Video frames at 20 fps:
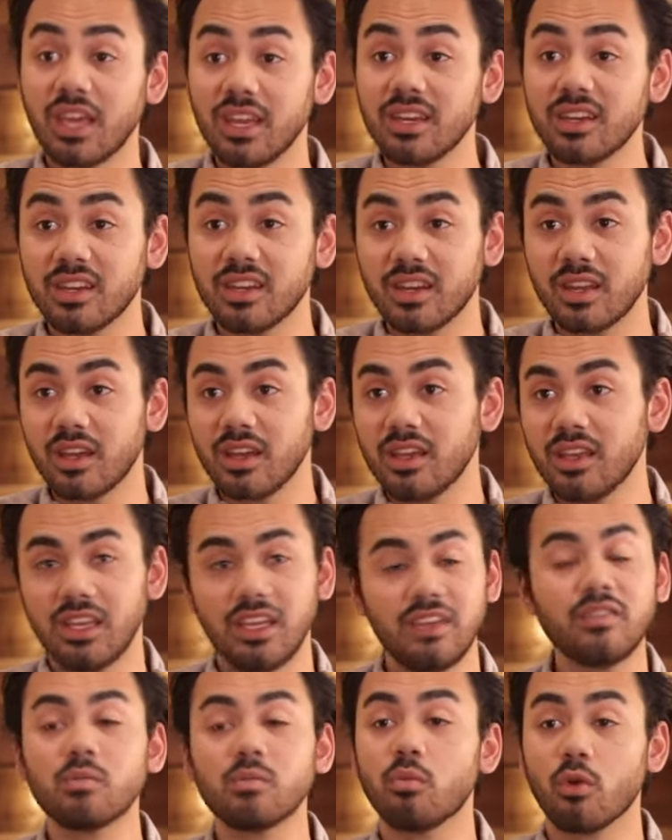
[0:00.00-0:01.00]
in a
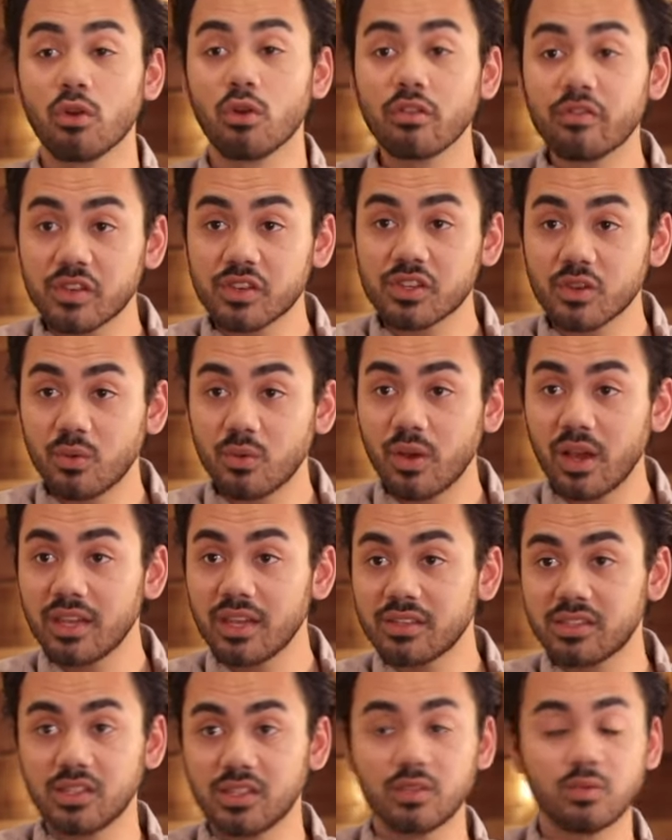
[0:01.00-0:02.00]
even more efficient way?
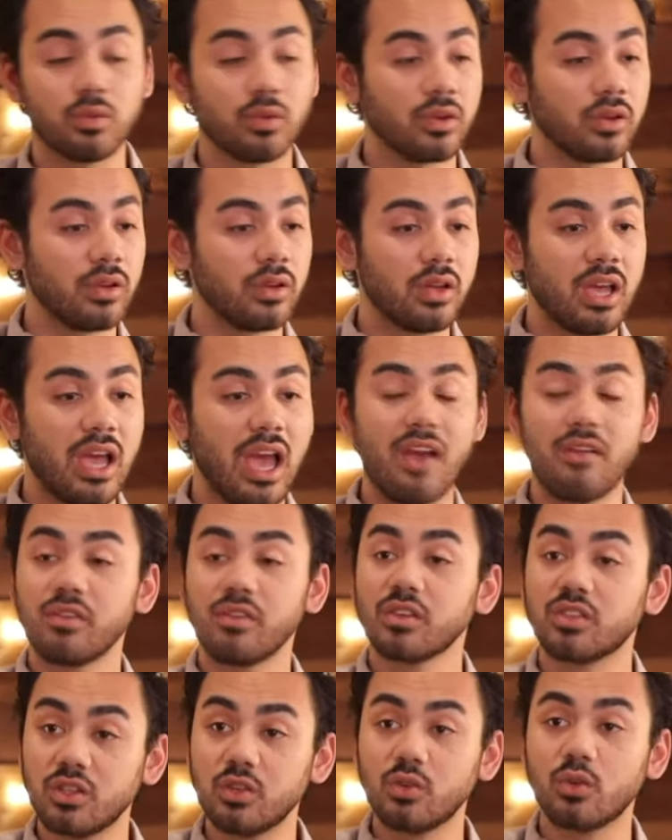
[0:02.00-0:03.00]
Since we're having
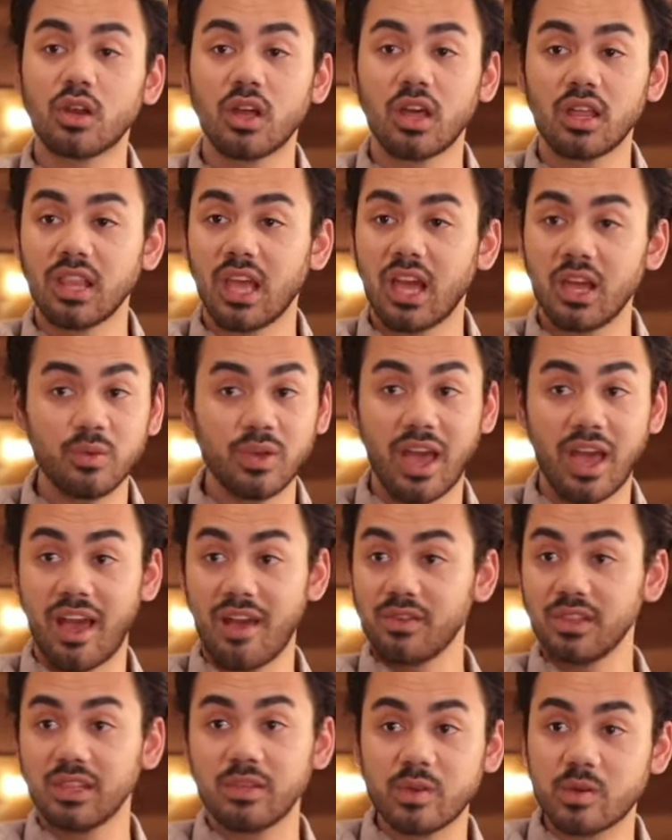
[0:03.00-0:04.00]
to do it online, we have
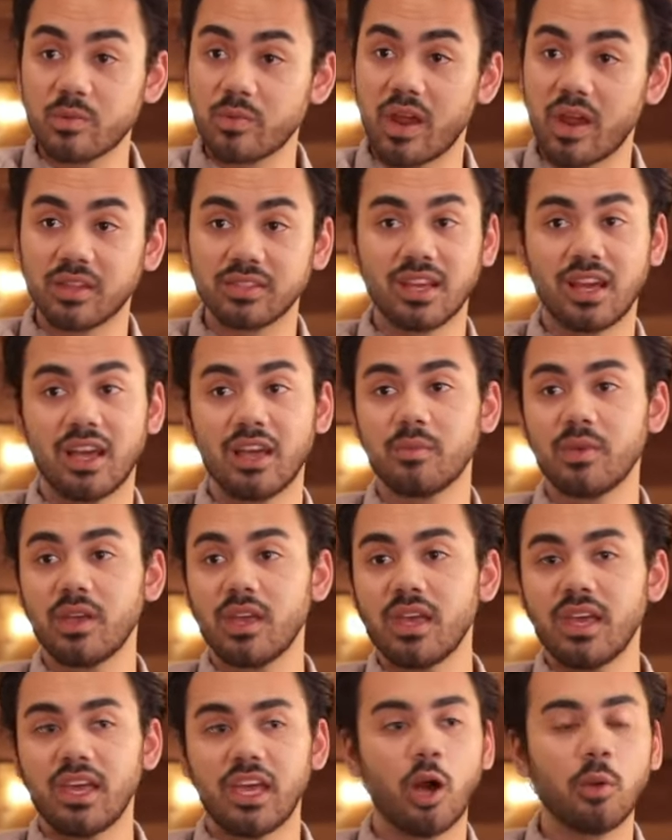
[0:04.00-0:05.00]
a limited amount of time.
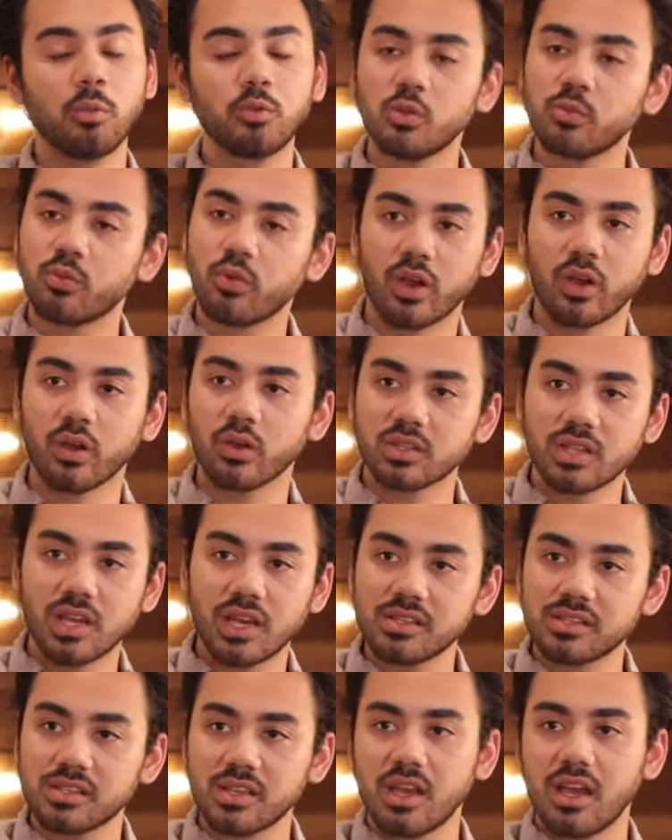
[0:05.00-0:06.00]
It helps you
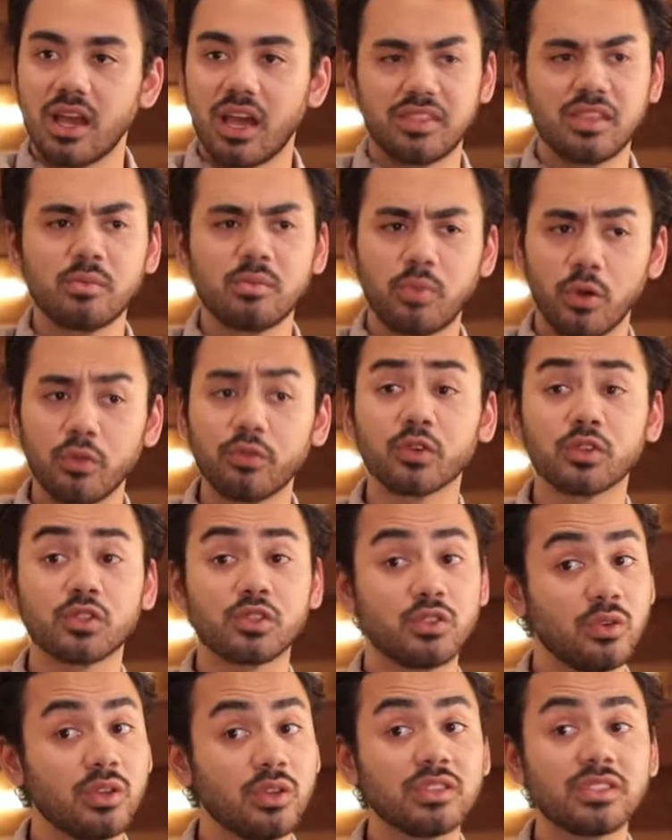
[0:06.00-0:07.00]
prioritize, I think, both for
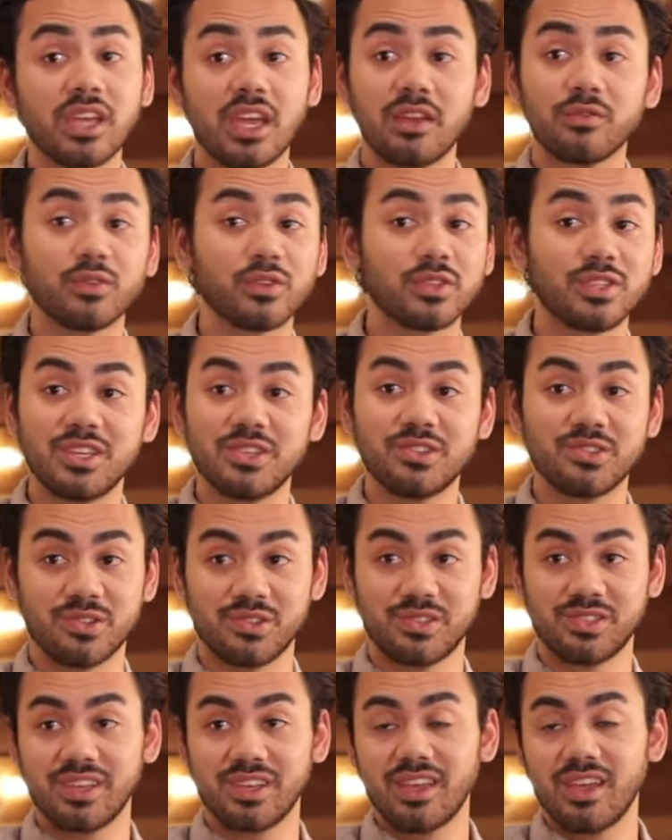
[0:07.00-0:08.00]
students and for
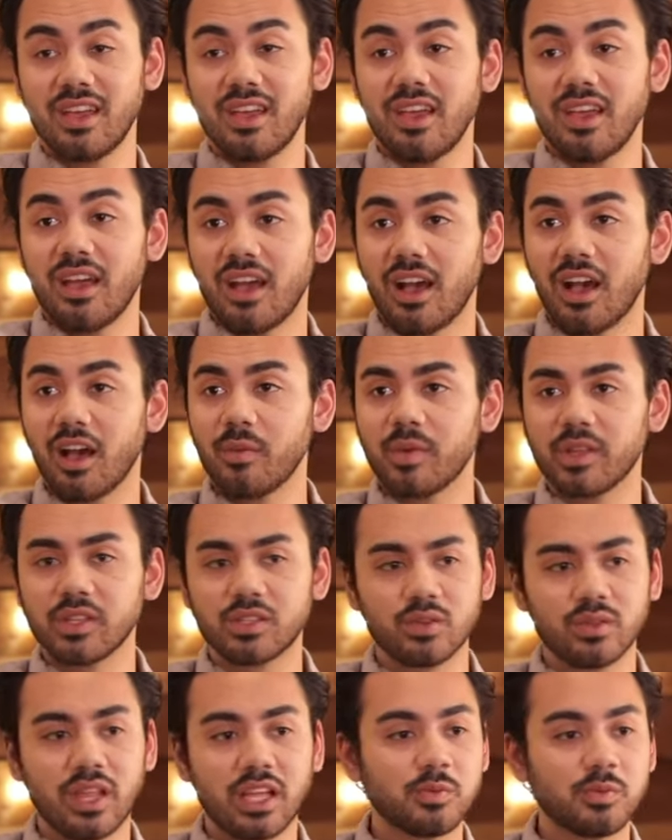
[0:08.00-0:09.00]
teachers. And so
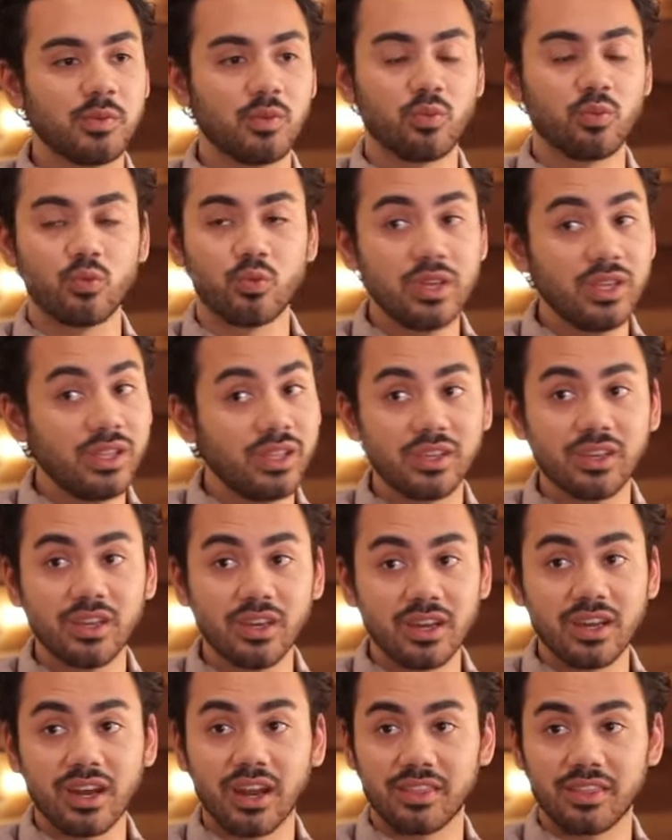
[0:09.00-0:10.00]
that's been really
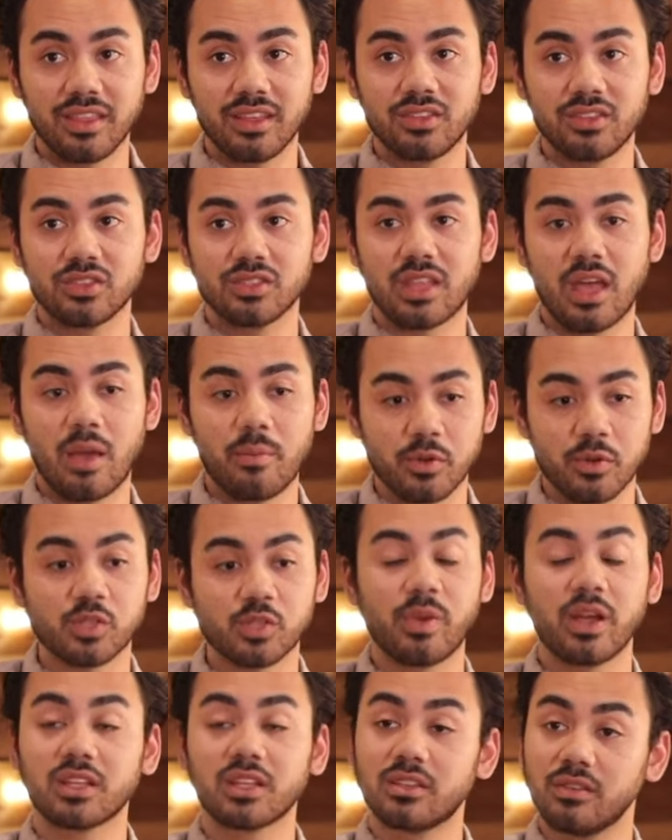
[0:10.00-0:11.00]
good. I think just that
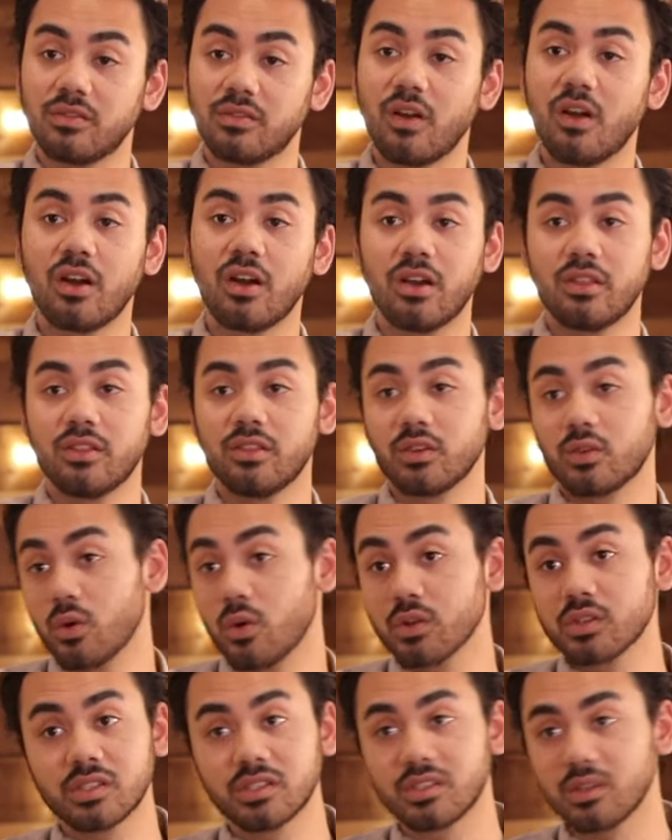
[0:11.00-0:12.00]
perspective on the
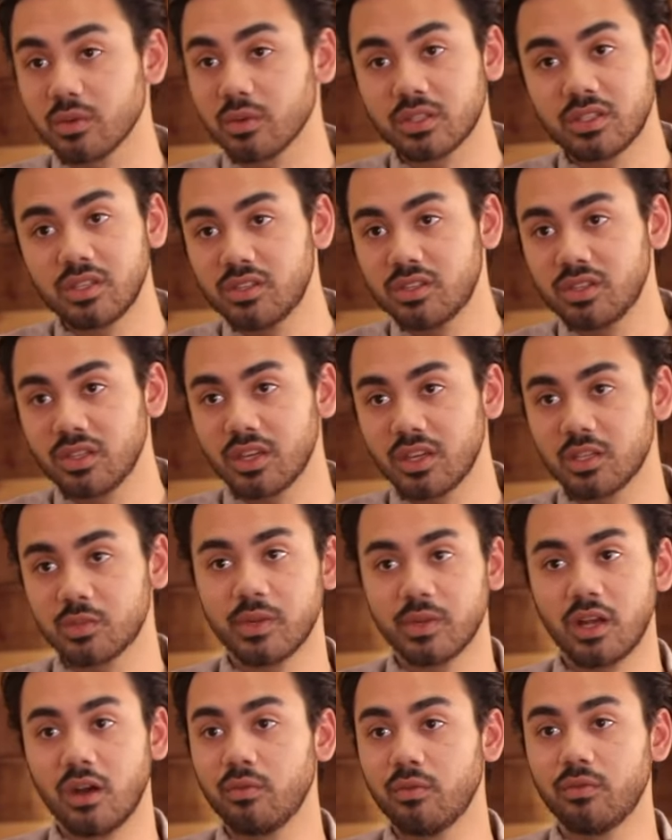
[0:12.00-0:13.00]
courses that we're teaching has been
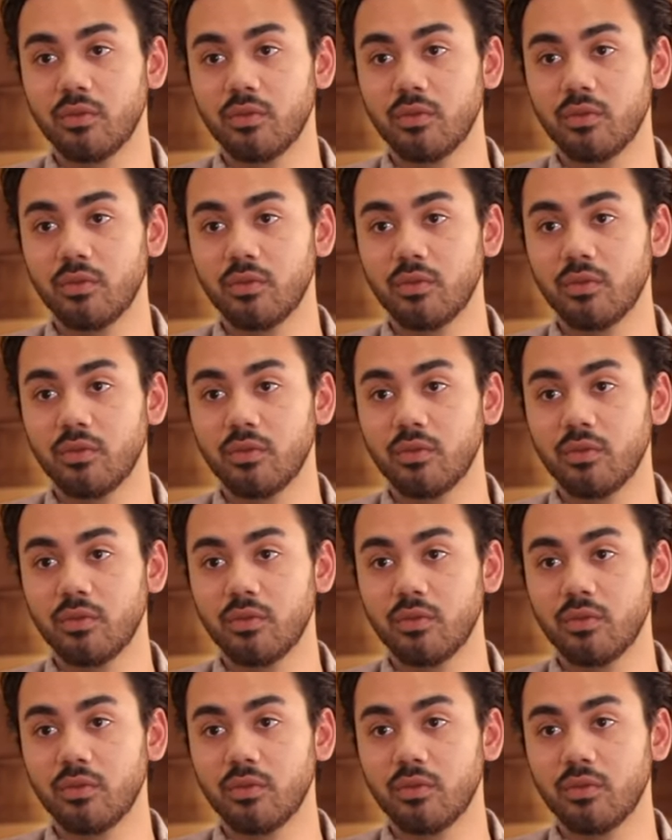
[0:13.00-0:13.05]
helpful.